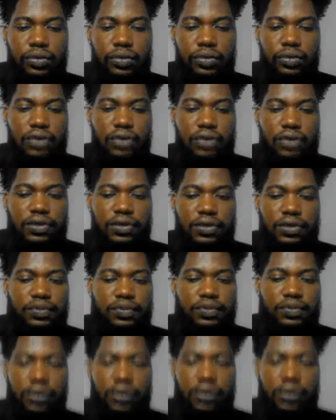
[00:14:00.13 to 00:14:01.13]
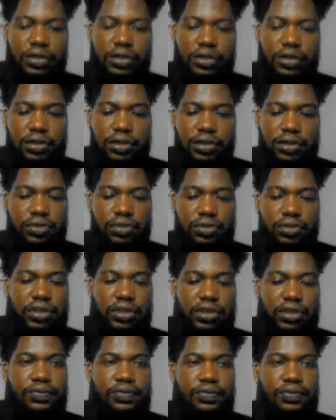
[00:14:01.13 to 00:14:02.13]
So Theme Forest. So in
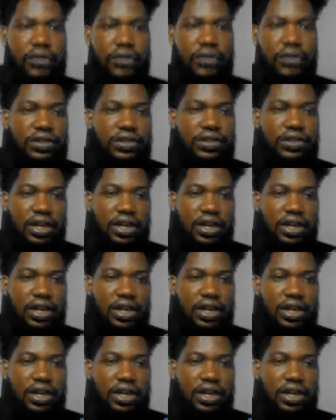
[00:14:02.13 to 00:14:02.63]
Theme Forest, you can